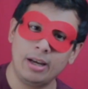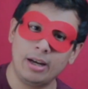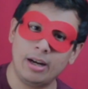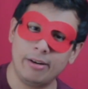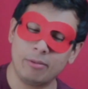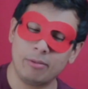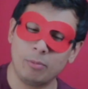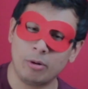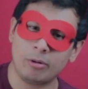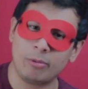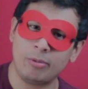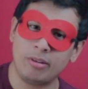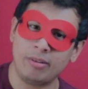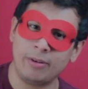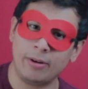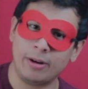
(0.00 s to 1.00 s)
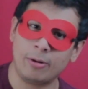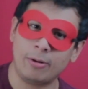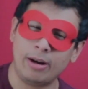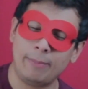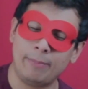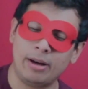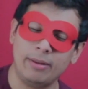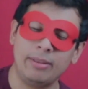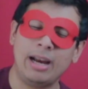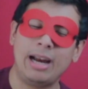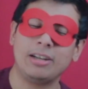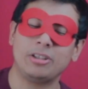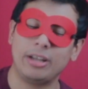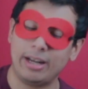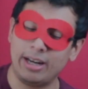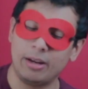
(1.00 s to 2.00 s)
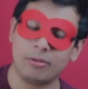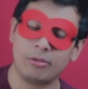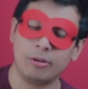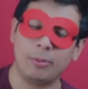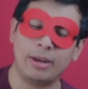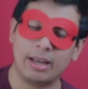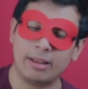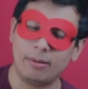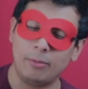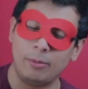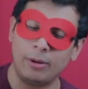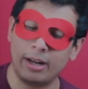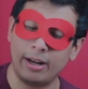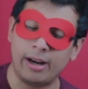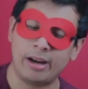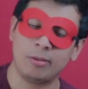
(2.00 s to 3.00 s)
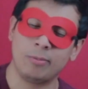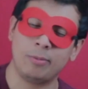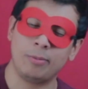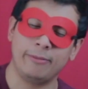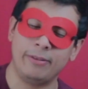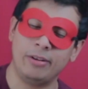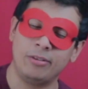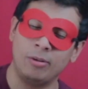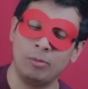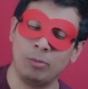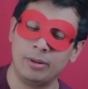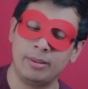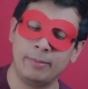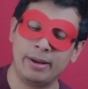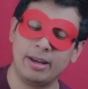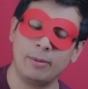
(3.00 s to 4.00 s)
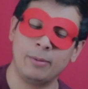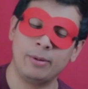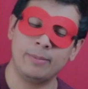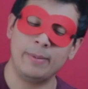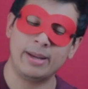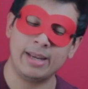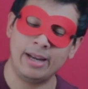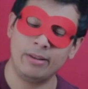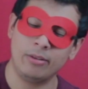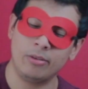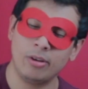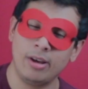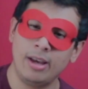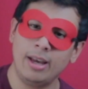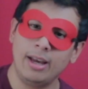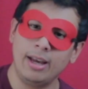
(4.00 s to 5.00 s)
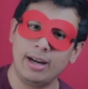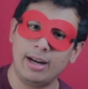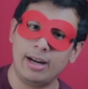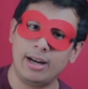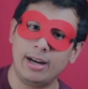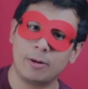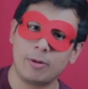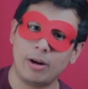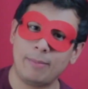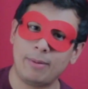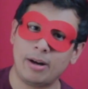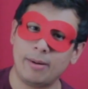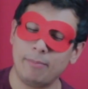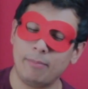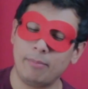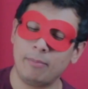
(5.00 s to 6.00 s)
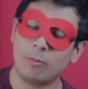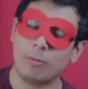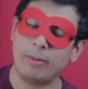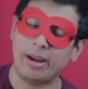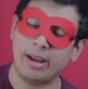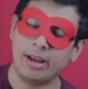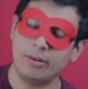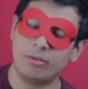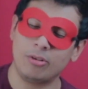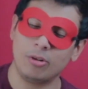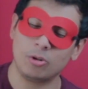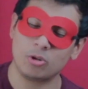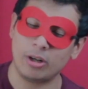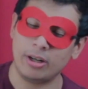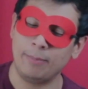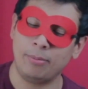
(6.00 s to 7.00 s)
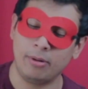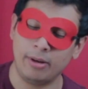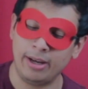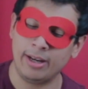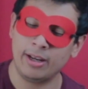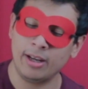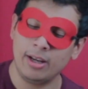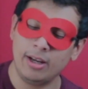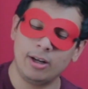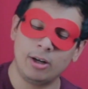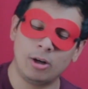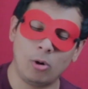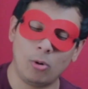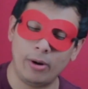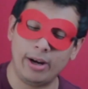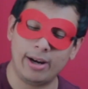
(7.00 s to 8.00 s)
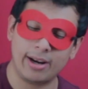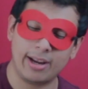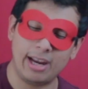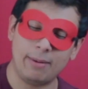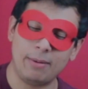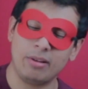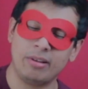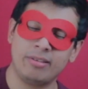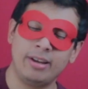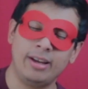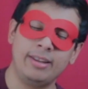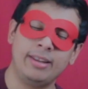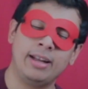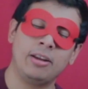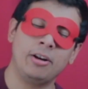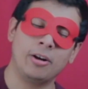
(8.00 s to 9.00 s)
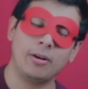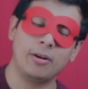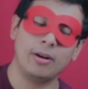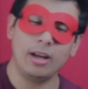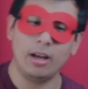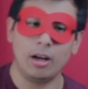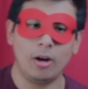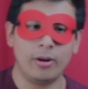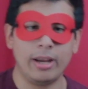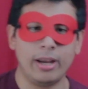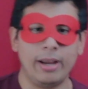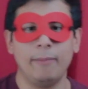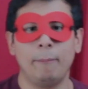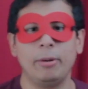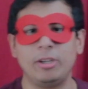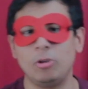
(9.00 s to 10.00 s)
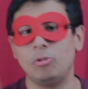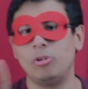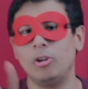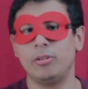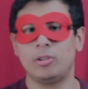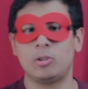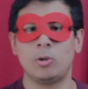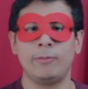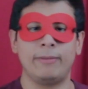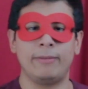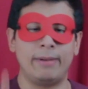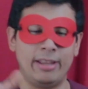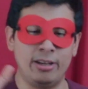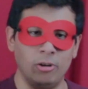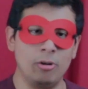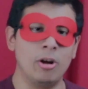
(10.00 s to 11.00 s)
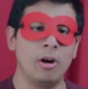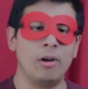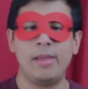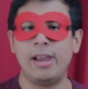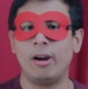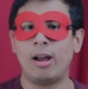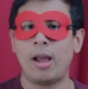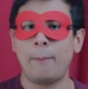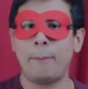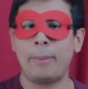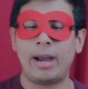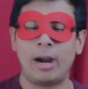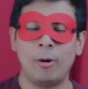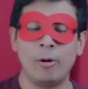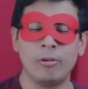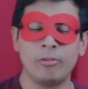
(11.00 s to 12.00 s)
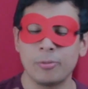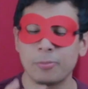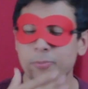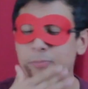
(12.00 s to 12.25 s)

More specifically, Grandpa. Not yet. So we get a hospital visit with the McKents. Grandma McKen is still trying to play coy on camera, like saying that, you know, okay, but you know the truth about that. You know they all have powers.